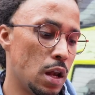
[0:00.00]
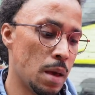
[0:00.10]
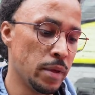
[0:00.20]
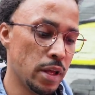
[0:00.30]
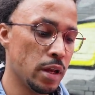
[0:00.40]

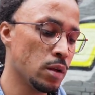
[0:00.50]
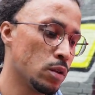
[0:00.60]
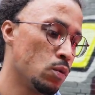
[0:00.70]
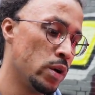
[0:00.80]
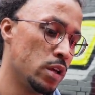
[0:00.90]

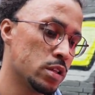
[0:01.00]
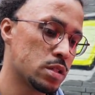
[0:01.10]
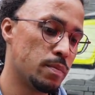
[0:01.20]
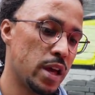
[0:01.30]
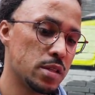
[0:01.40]
Laminating the
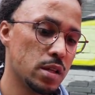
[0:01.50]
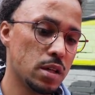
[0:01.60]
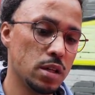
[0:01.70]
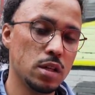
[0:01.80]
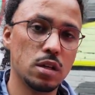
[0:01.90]
wings
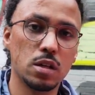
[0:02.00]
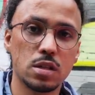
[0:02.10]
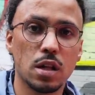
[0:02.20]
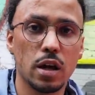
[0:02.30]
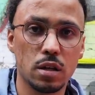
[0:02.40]
basically
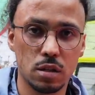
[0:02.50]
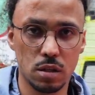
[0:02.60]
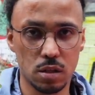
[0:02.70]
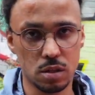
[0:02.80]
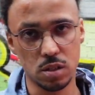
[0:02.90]
is like
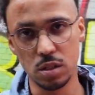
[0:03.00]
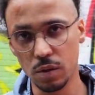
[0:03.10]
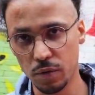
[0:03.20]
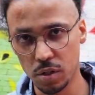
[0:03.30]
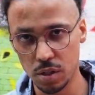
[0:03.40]
a
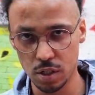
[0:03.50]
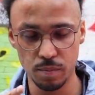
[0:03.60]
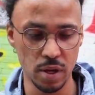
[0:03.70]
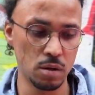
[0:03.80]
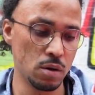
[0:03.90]
stiffer
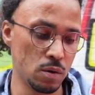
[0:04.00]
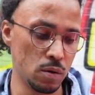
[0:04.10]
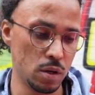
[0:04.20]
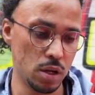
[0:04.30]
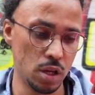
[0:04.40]

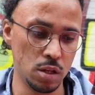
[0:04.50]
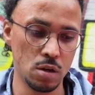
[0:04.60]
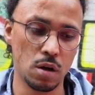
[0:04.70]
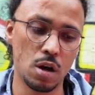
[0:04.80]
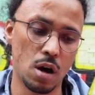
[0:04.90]
suspendo in
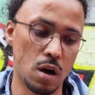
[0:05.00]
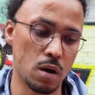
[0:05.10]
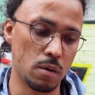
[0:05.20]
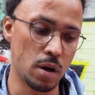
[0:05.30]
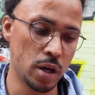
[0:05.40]
your
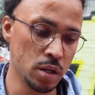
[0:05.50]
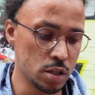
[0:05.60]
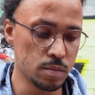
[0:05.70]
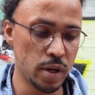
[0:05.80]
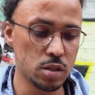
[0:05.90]
car, right?
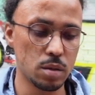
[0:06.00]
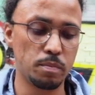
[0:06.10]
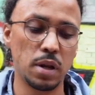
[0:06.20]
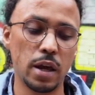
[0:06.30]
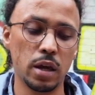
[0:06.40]
This makes the
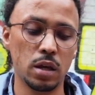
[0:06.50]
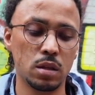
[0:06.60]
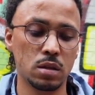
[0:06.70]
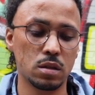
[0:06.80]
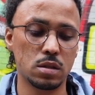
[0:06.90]

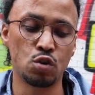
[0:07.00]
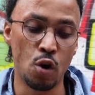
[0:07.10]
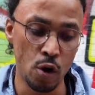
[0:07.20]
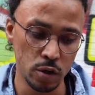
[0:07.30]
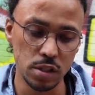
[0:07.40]
plane
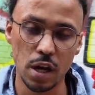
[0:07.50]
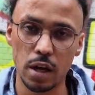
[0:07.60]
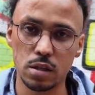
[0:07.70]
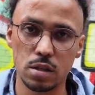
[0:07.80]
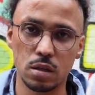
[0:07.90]
turn
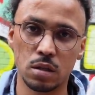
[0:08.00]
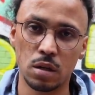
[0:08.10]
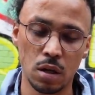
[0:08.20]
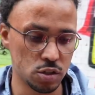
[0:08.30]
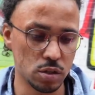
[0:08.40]
tighter,
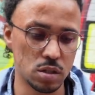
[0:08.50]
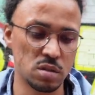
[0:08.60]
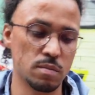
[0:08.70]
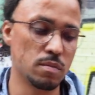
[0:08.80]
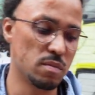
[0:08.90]

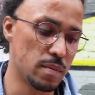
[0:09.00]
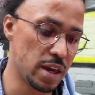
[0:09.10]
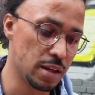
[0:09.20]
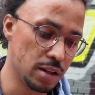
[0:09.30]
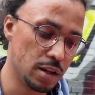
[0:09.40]
just
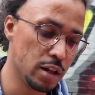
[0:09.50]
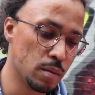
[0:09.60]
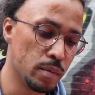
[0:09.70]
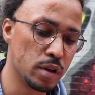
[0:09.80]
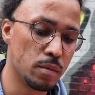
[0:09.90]
make it a little
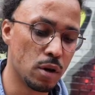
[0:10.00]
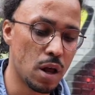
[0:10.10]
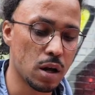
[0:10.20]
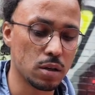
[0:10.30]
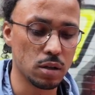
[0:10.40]
bit more
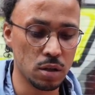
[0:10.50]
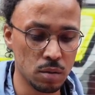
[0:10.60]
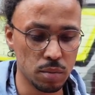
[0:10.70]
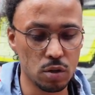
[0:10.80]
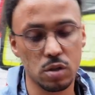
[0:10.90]
locked
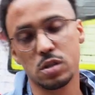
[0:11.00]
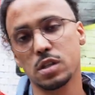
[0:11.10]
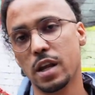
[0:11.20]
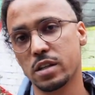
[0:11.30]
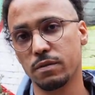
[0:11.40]
in because it's
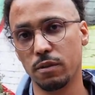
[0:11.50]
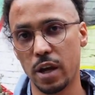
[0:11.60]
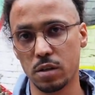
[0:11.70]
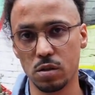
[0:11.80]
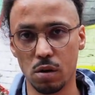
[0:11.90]
less
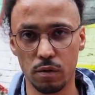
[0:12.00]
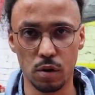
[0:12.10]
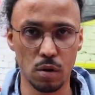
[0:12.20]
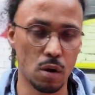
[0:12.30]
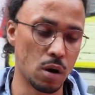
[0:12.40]
flex
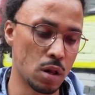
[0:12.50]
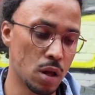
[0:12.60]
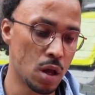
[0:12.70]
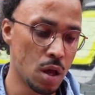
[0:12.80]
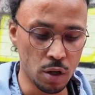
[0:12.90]
overall.
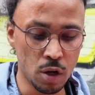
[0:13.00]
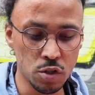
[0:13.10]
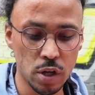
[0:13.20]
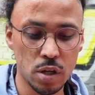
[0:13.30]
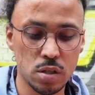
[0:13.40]
It
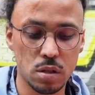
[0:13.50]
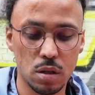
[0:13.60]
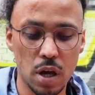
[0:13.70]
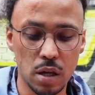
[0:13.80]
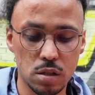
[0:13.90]
also adds,
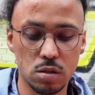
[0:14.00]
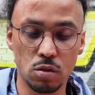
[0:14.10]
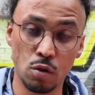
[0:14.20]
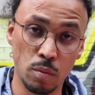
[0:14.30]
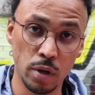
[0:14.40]
adds
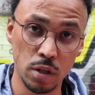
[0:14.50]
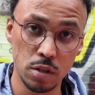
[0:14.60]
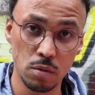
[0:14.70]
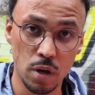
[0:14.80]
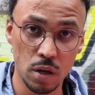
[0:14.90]

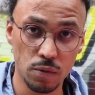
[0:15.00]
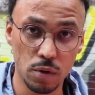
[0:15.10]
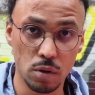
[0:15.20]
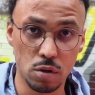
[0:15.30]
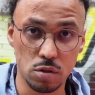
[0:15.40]
durability, right,
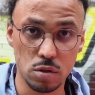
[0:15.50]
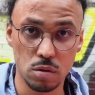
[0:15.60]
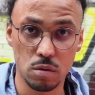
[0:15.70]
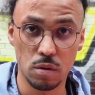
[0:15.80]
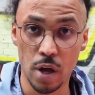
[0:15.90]
for those
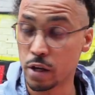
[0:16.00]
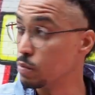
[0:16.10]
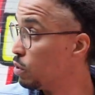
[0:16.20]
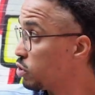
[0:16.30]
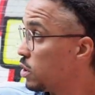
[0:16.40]
nice
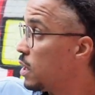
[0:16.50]
bush